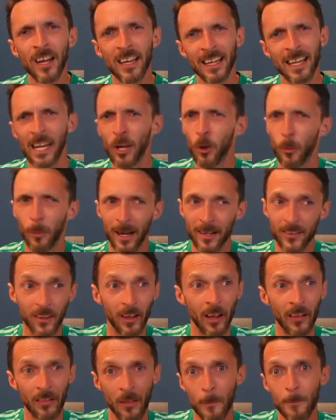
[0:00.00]
you need to go back to
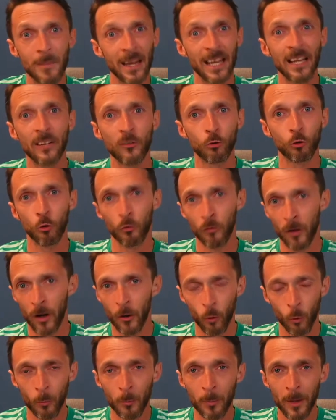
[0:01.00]
the main Sorare
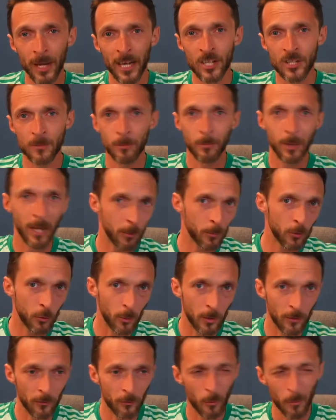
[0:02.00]
homepage and pick
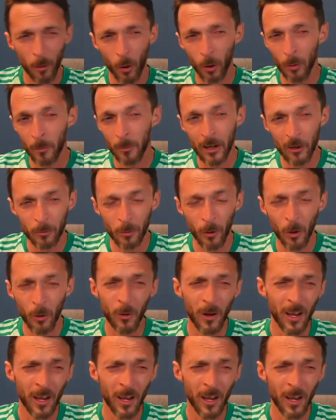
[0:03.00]
between football and baseball,